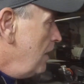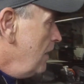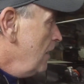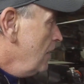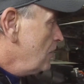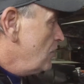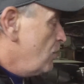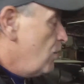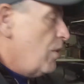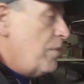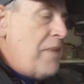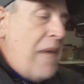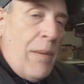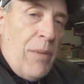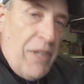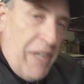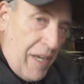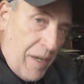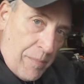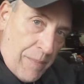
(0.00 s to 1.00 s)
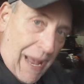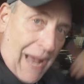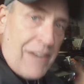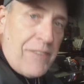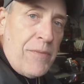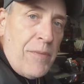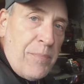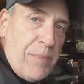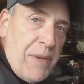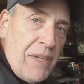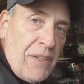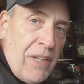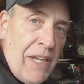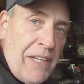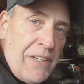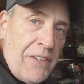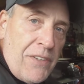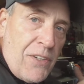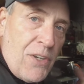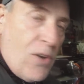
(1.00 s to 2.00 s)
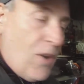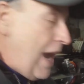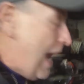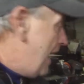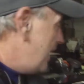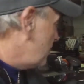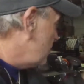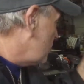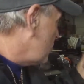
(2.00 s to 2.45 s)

So we'll be able to get it back from the pit lane to the garage,